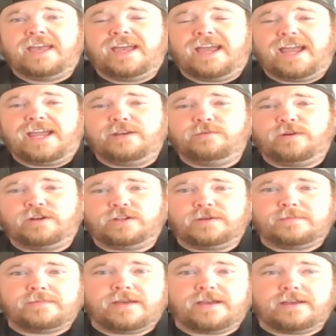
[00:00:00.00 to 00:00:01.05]
And
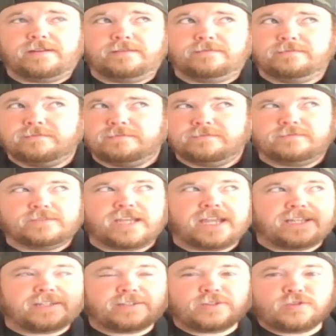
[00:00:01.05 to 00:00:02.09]
welcome,
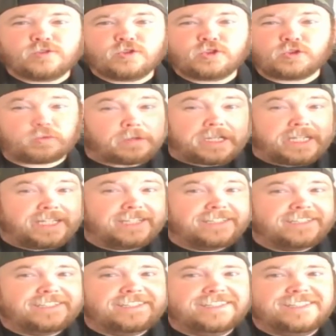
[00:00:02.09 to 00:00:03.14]
take 3,
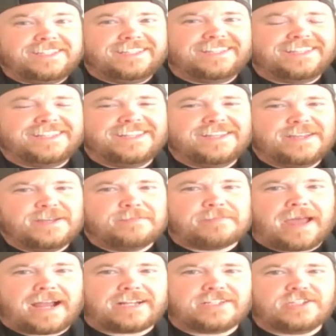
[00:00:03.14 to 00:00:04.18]

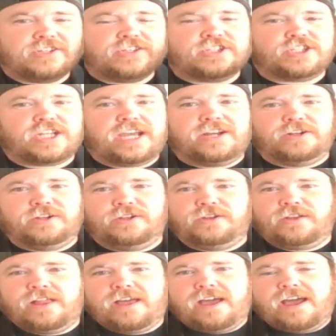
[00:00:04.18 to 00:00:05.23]
back to the
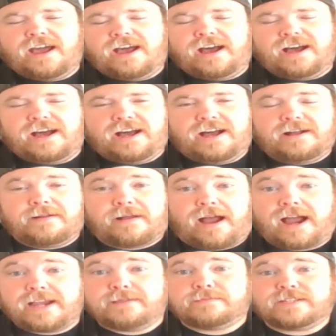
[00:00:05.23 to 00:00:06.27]
channel. I
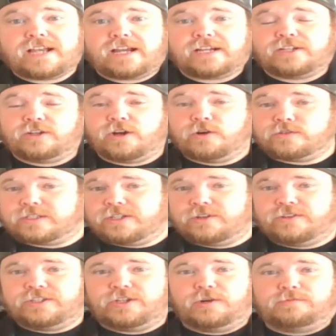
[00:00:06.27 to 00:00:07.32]
am Zach, your host here
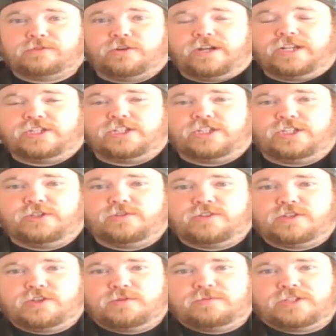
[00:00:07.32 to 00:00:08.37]
on the Yo Bro Nation YouTube